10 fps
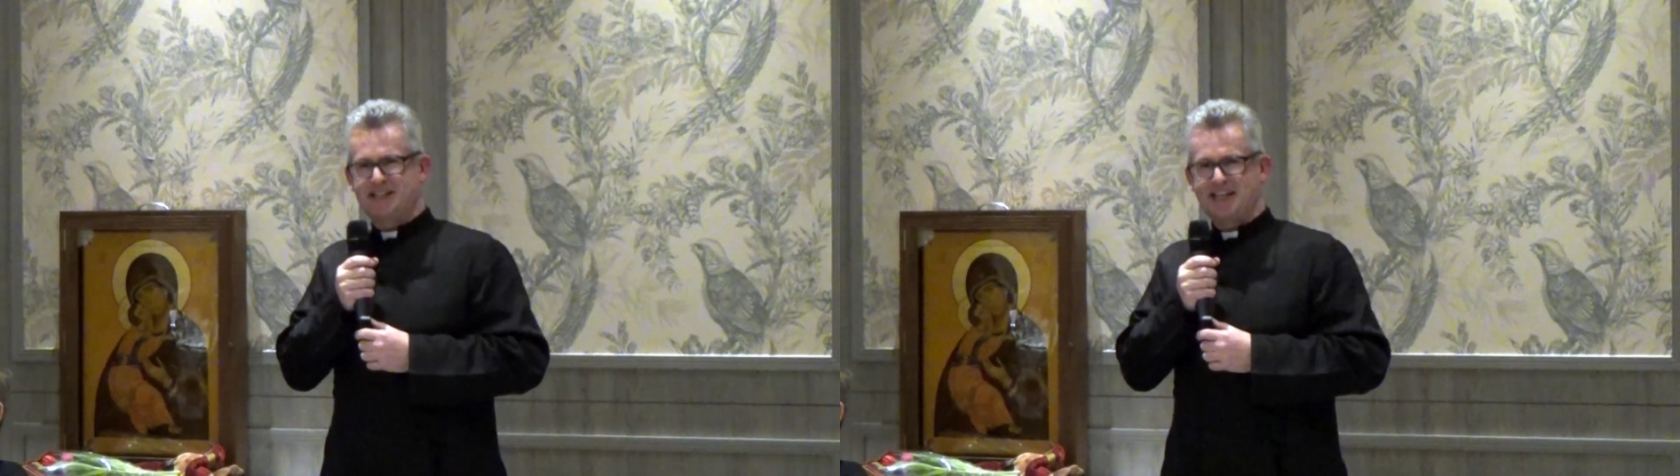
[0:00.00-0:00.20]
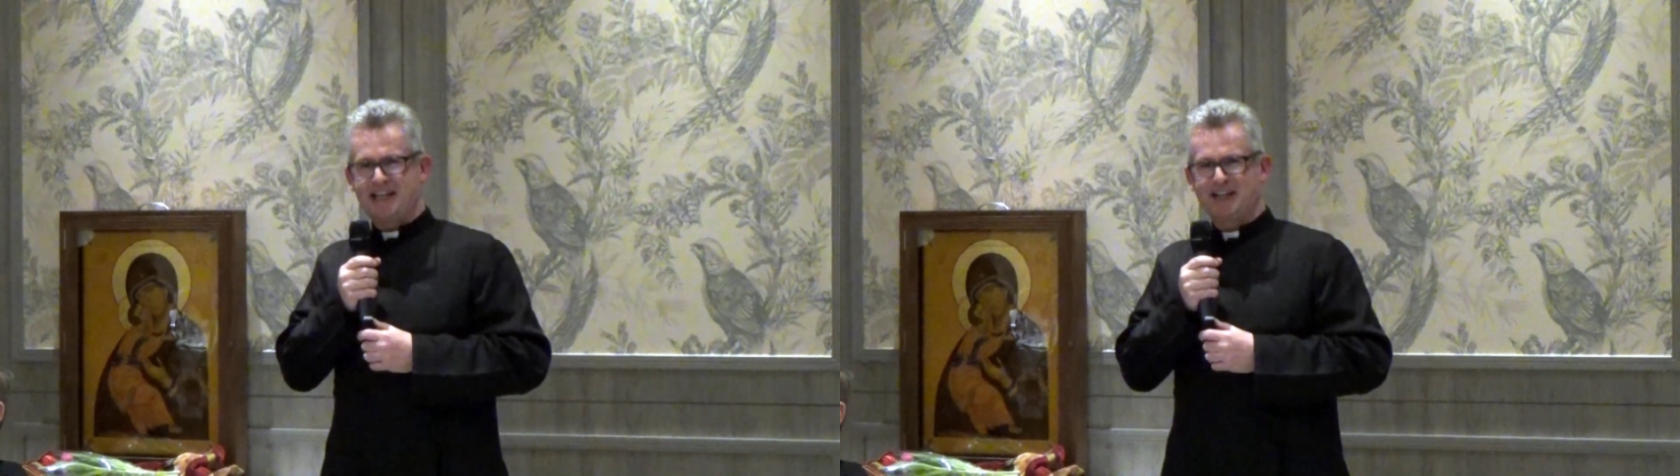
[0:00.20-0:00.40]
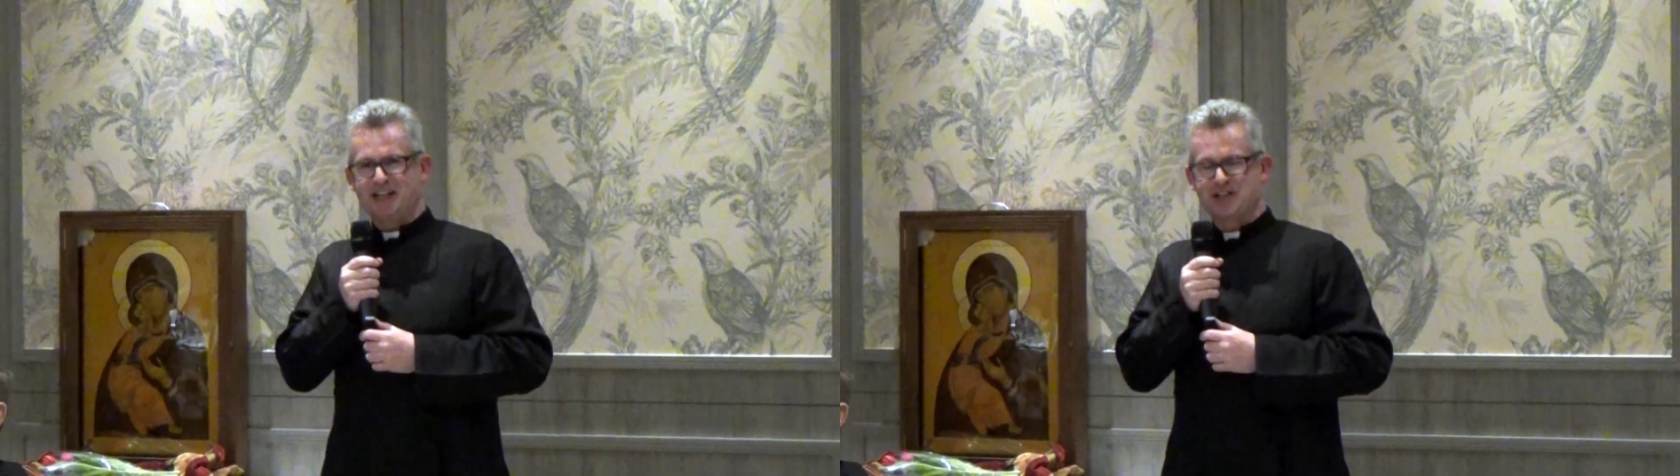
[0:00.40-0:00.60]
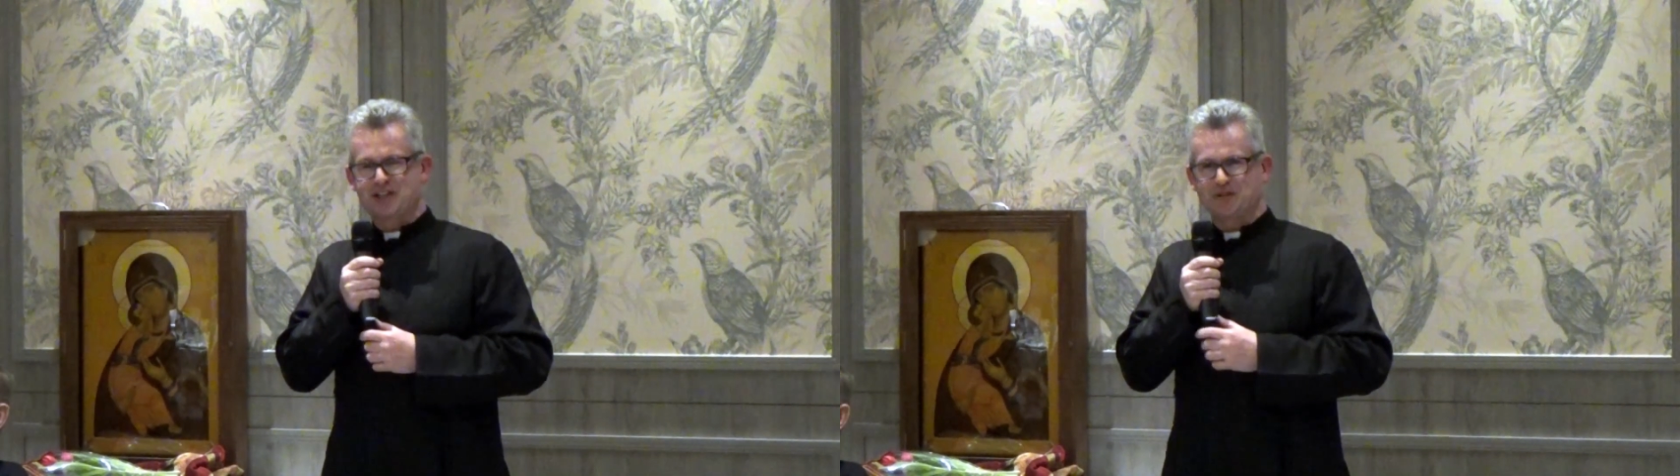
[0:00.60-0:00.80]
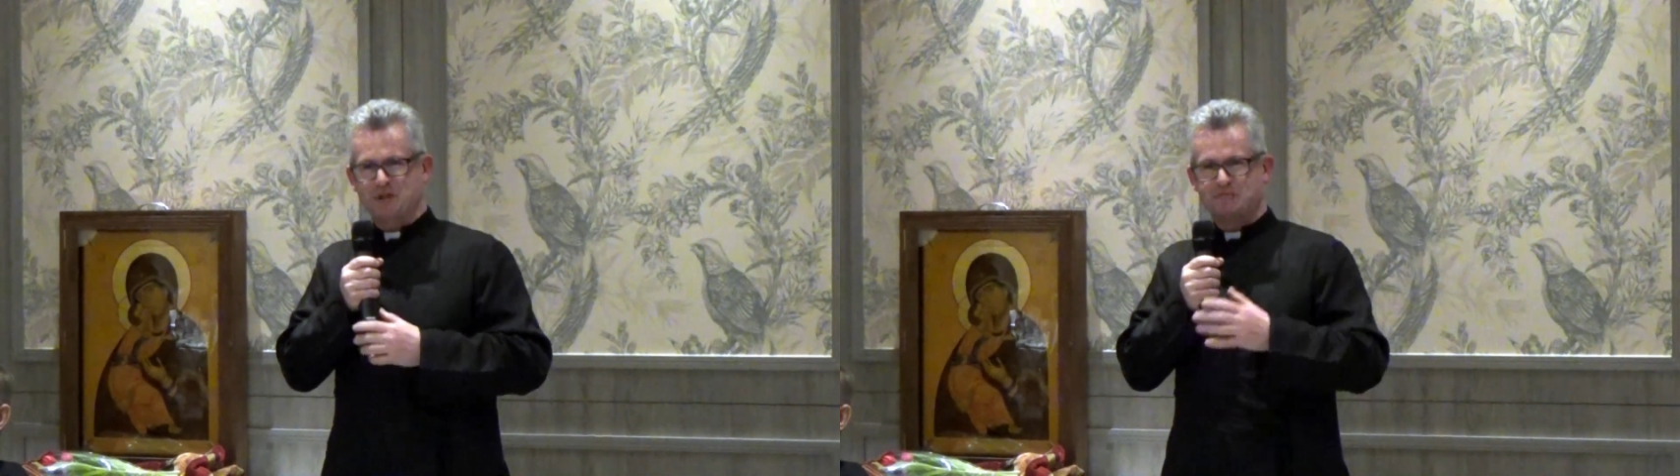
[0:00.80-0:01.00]
the
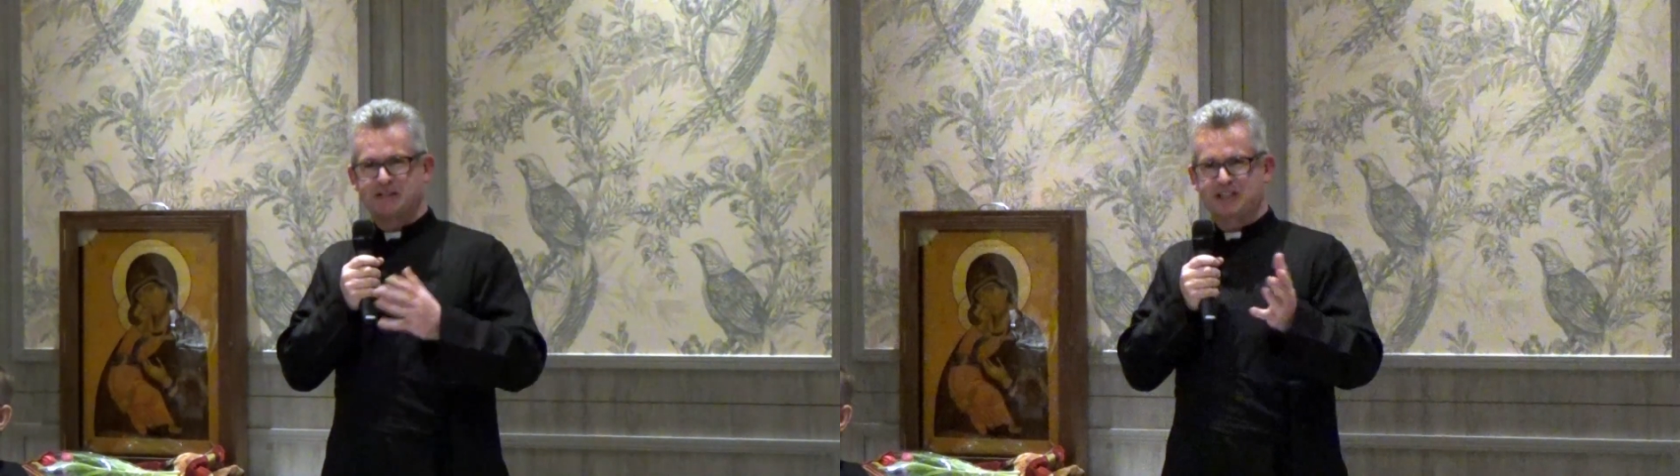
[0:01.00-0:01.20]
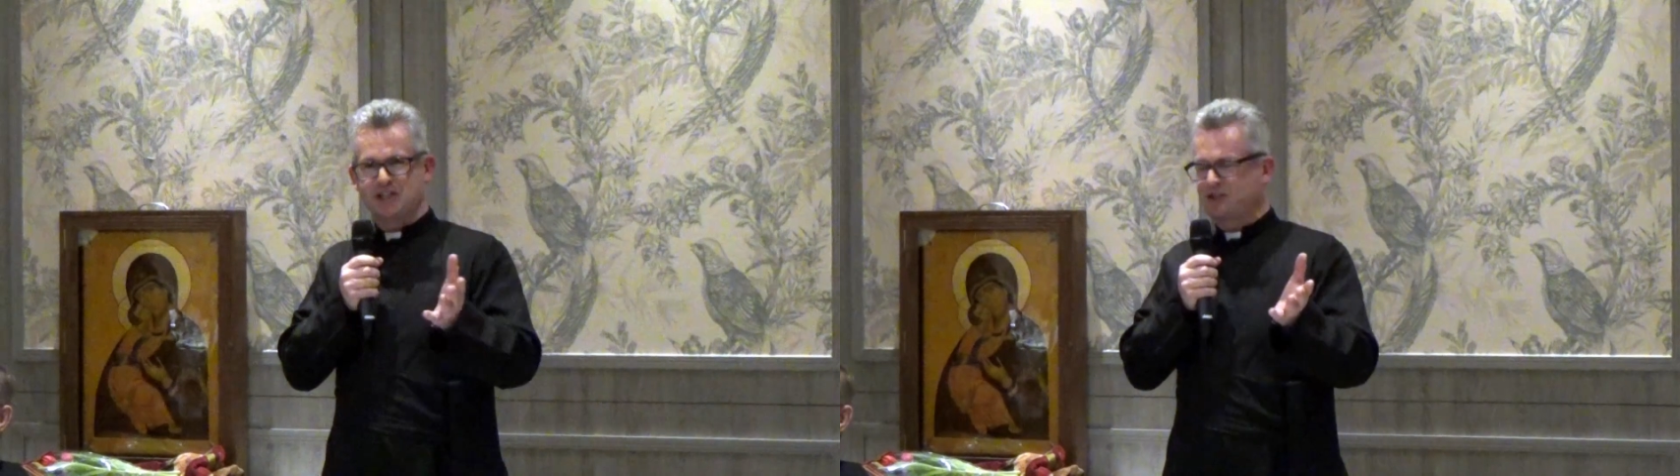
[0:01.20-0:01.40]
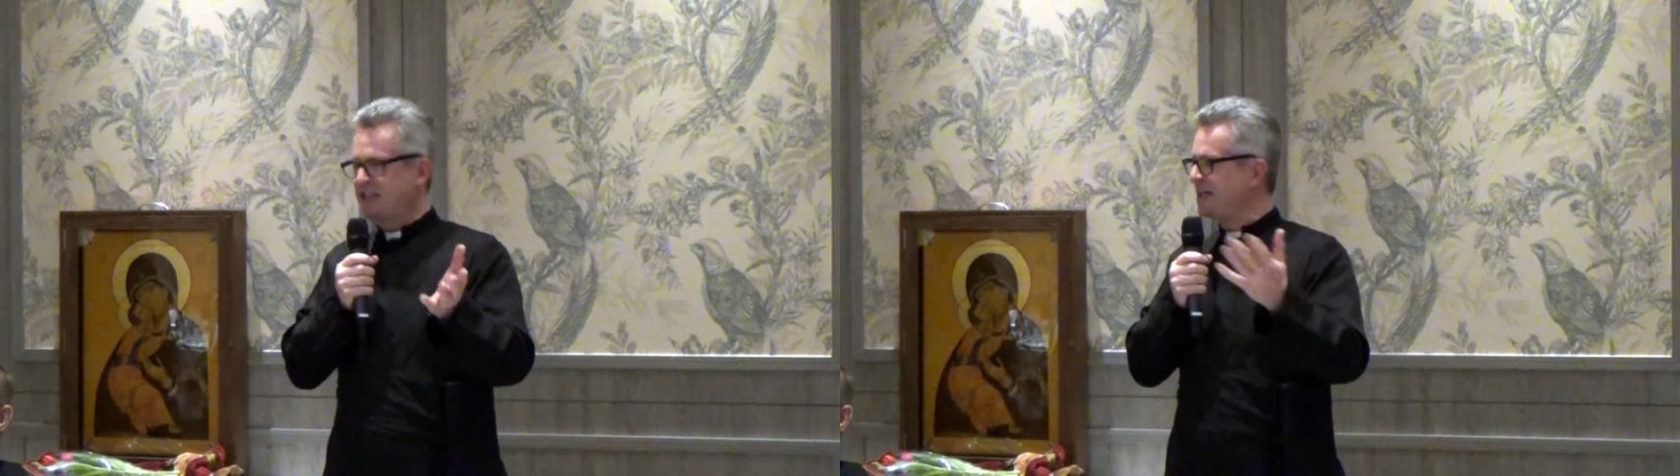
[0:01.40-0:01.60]
English or the British or